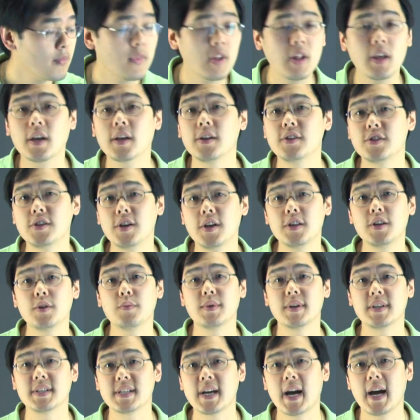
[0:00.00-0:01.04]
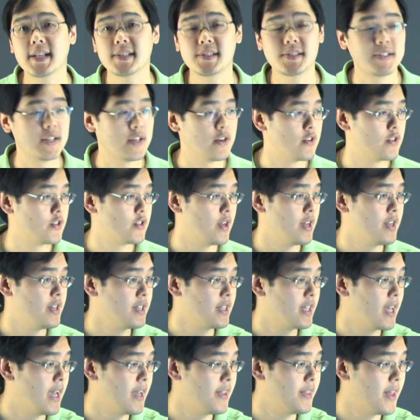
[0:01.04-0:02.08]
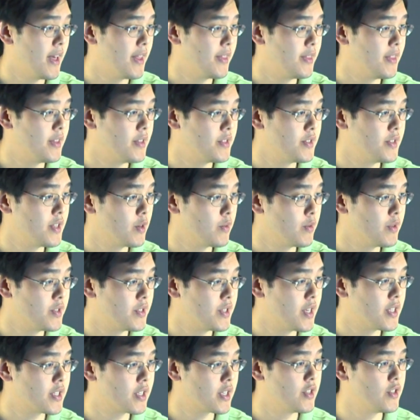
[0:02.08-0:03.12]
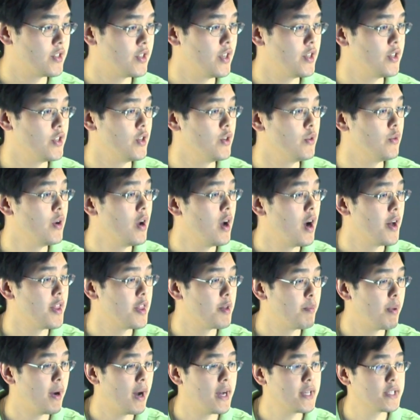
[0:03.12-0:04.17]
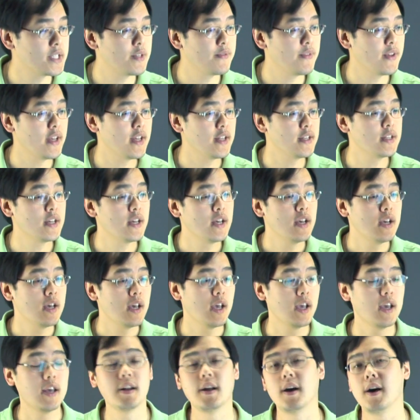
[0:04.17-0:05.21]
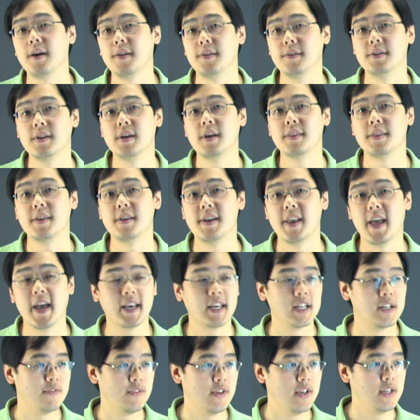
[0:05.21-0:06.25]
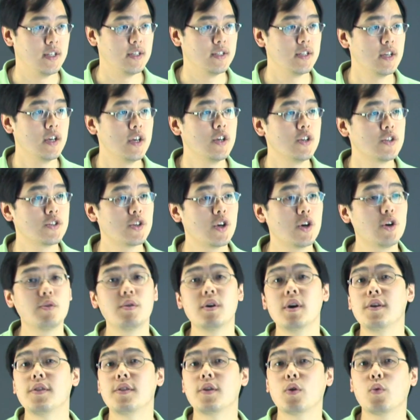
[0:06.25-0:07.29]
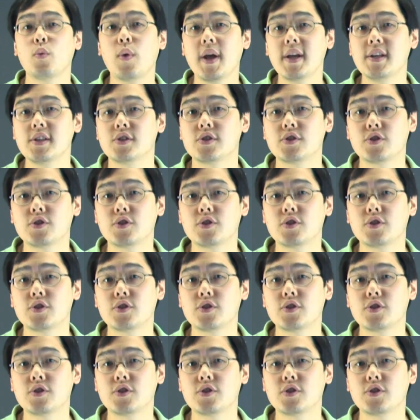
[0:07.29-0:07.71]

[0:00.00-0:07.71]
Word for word: continuing dots there to indicate that the sequence does continue on the positive end and on the negative end. So there are ways